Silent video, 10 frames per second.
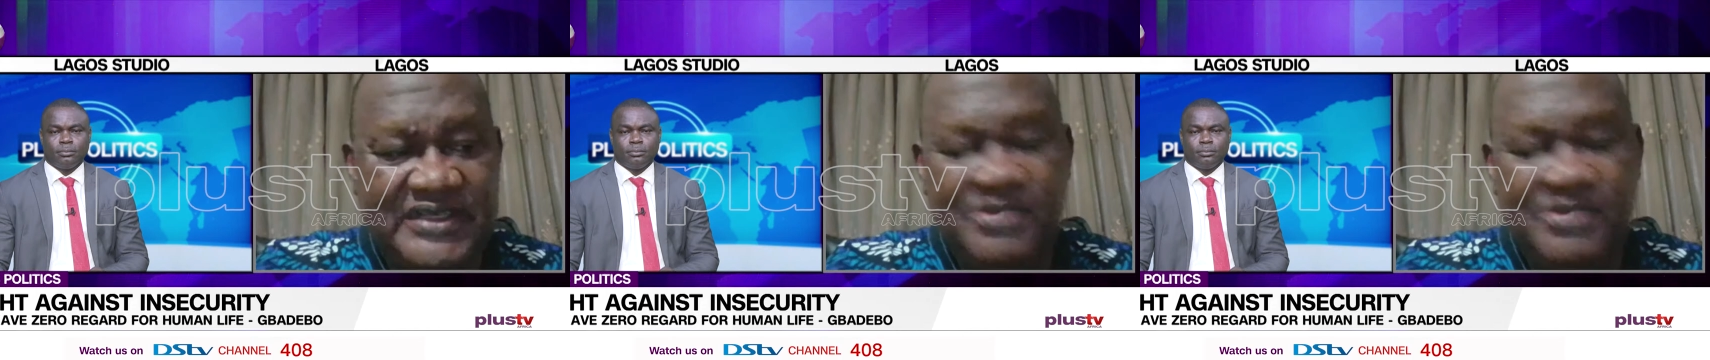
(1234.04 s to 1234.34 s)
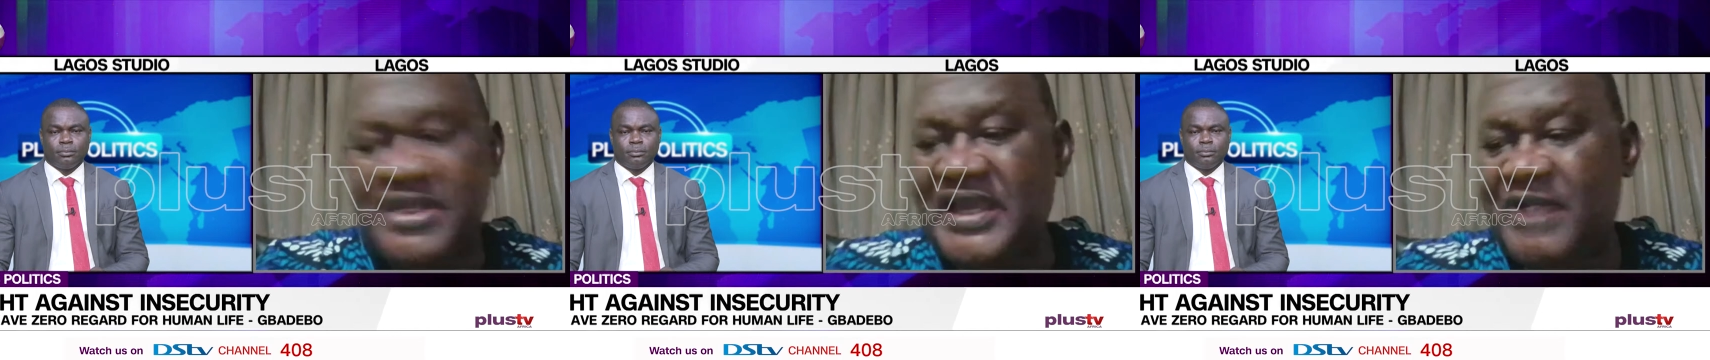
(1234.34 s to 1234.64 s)

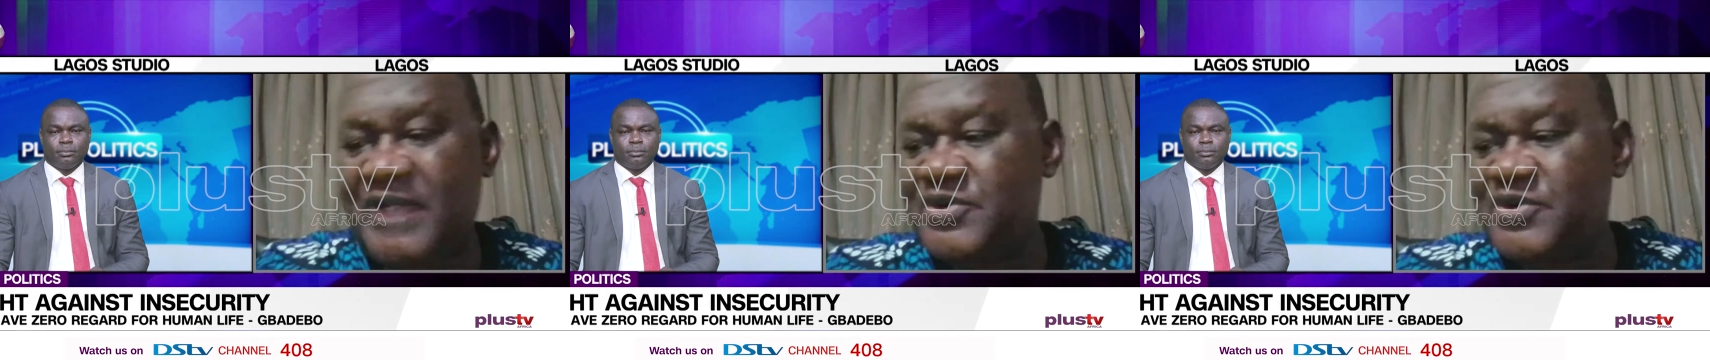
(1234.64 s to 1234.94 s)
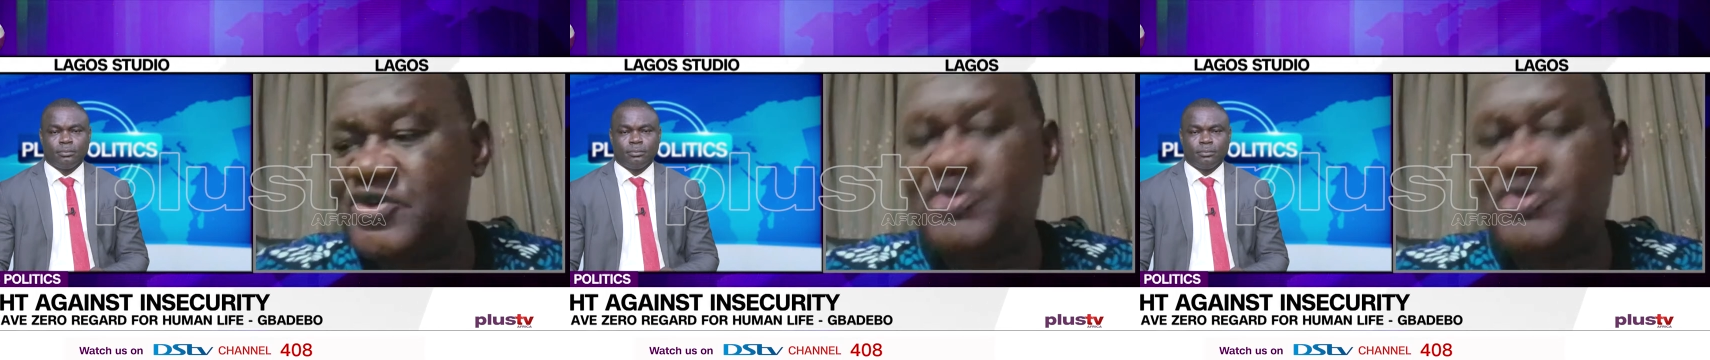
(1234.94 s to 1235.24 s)
Speaker 1: happens, you
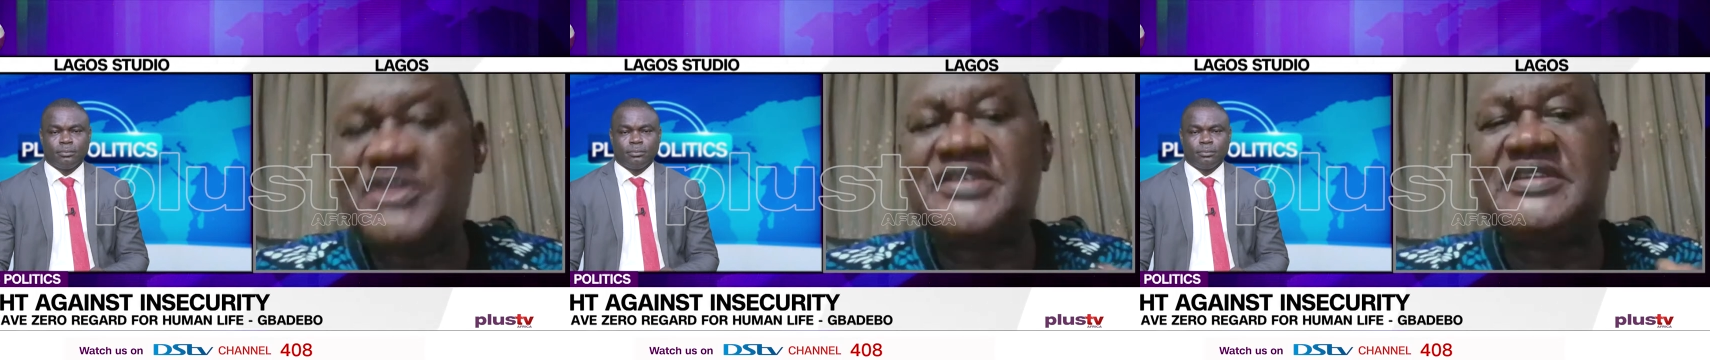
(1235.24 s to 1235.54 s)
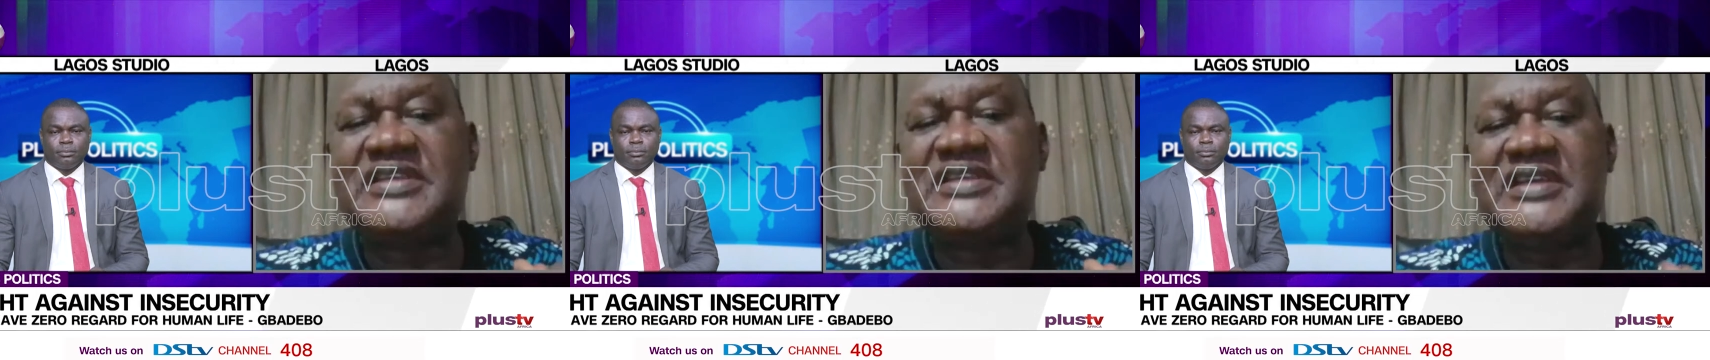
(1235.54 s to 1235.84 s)
will
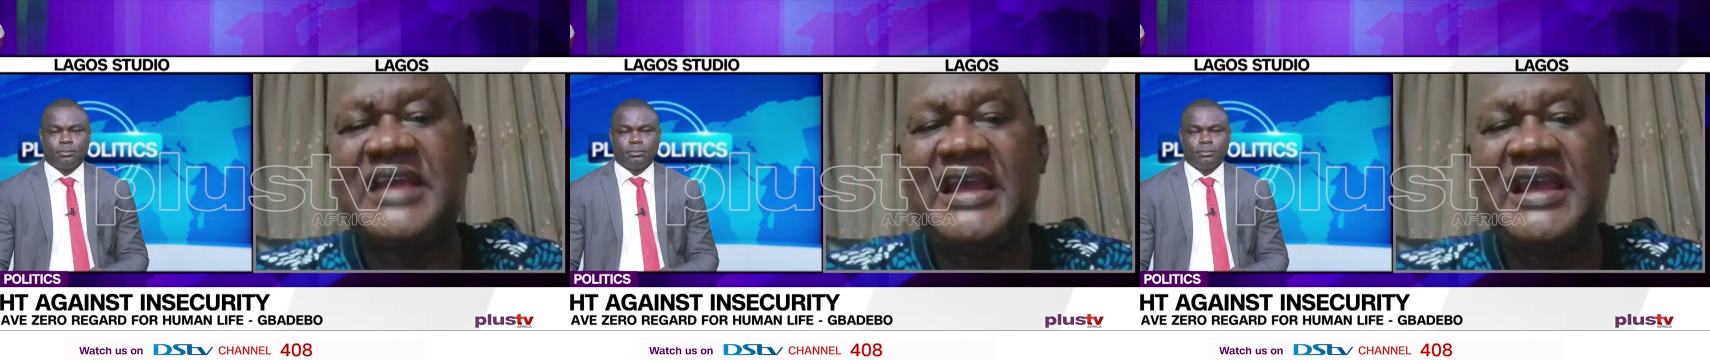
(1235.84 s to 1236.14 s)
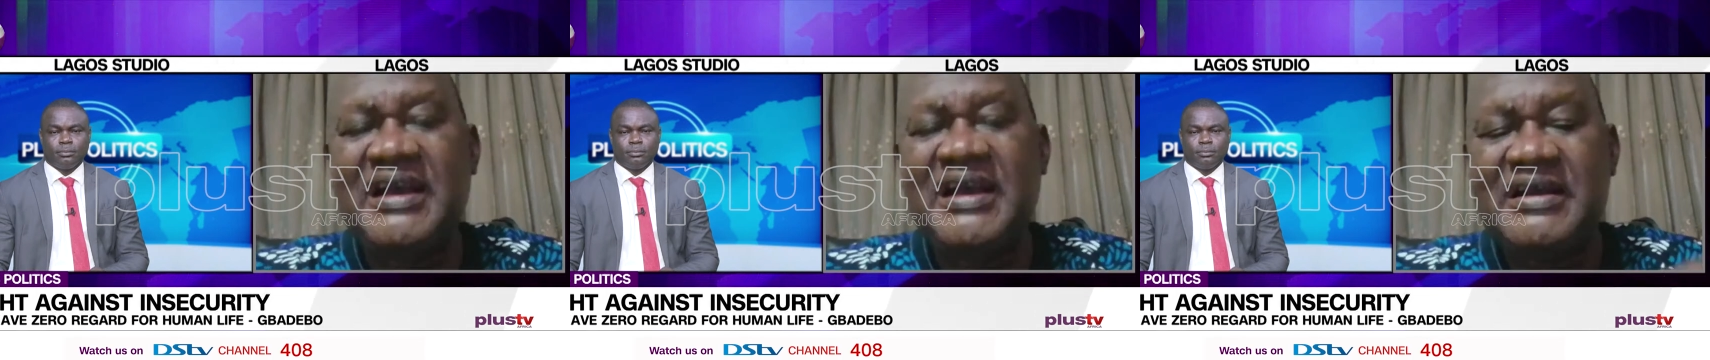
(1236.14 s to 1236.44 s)
see
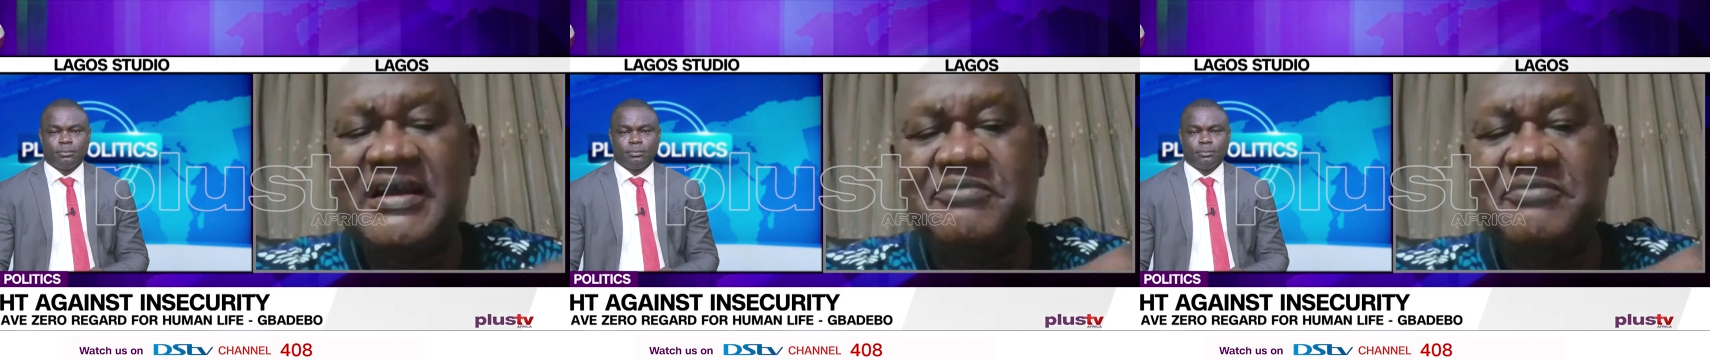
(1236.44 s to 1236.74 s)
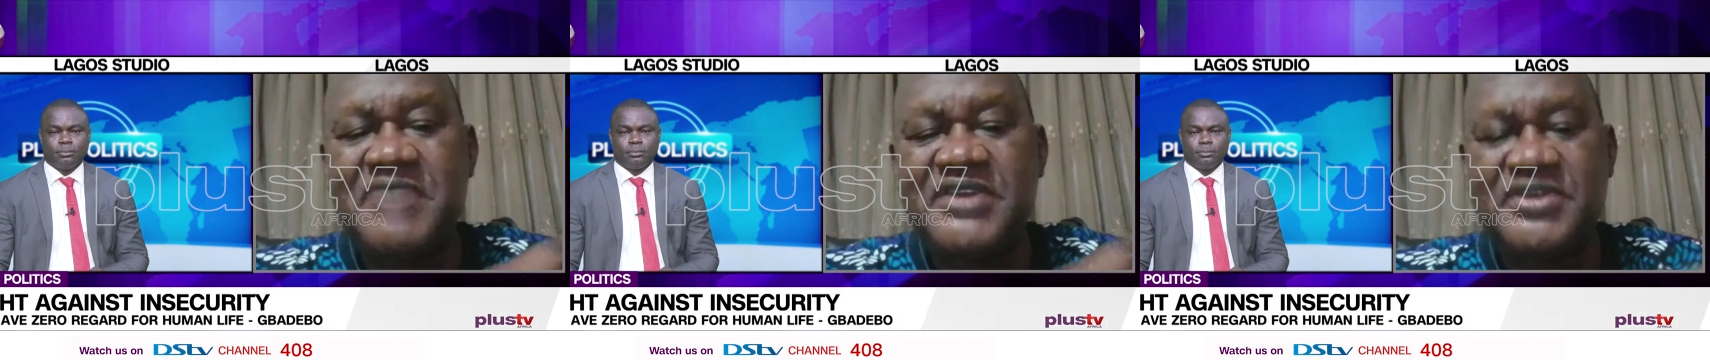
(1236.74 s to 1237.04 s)

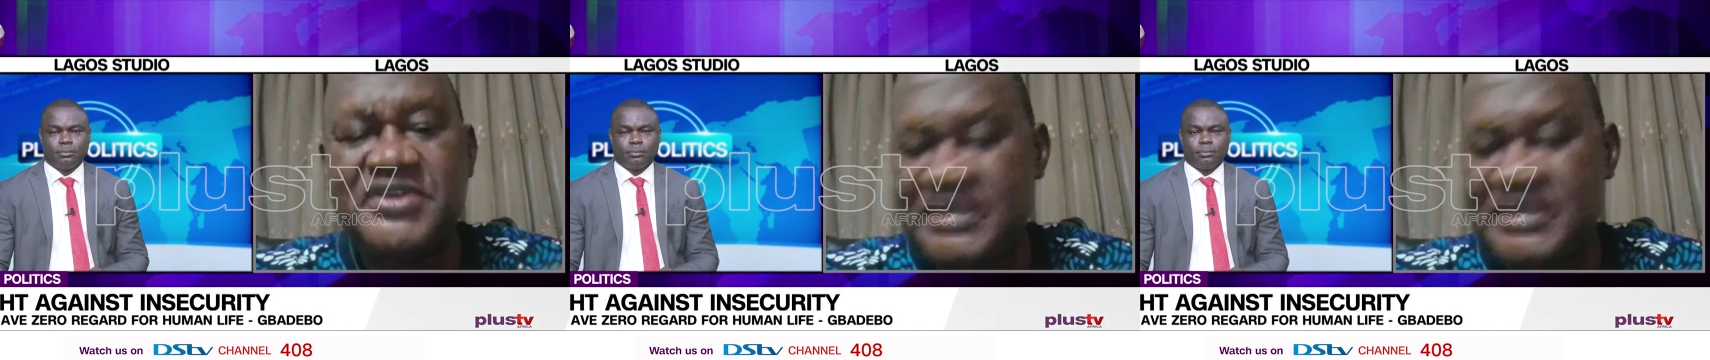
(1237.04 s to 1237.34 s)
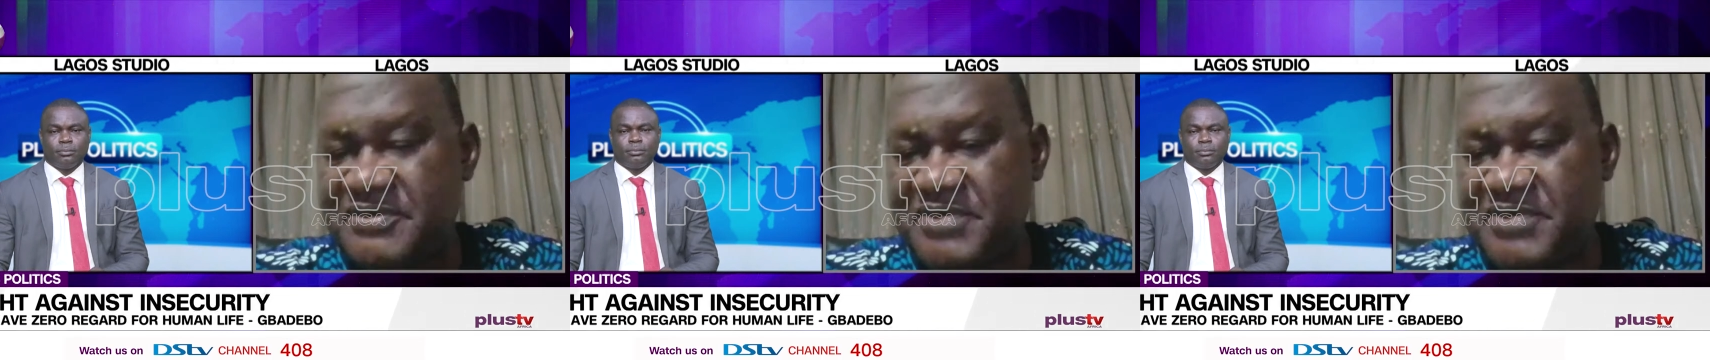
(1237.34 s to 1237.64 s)
major steps
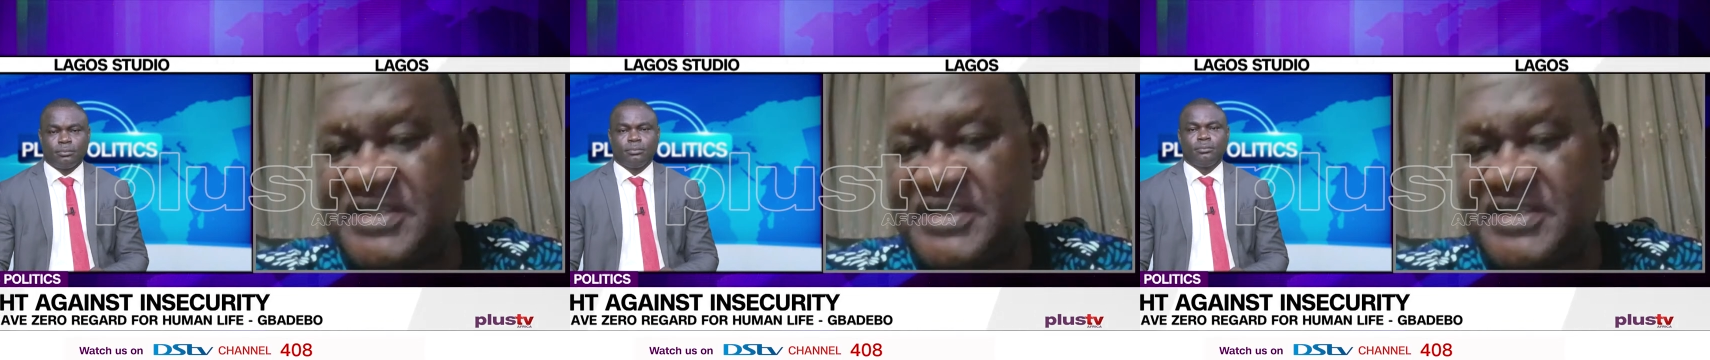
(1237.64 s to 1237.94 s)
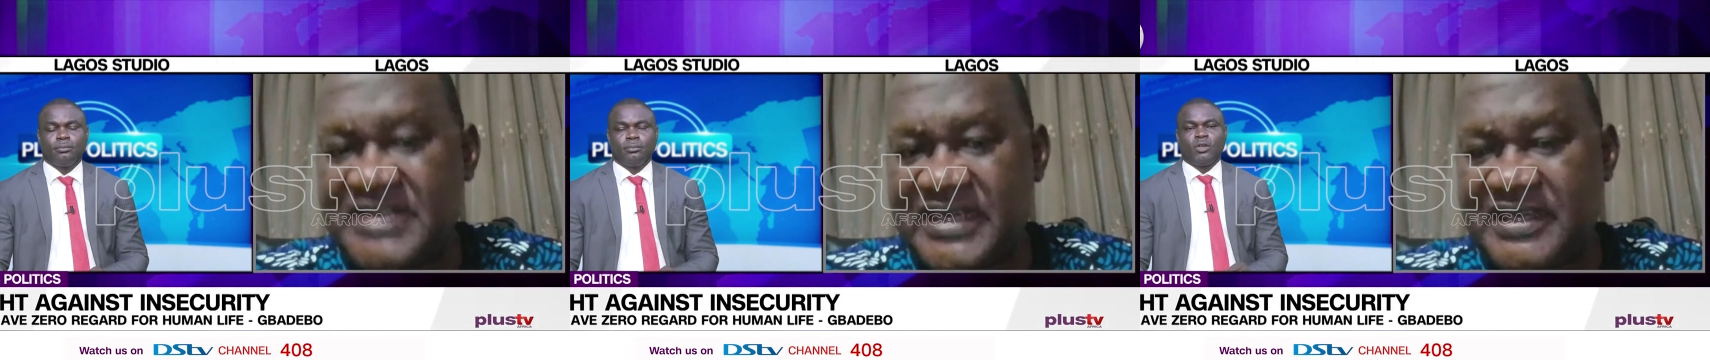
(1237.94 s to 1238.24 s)
being taken,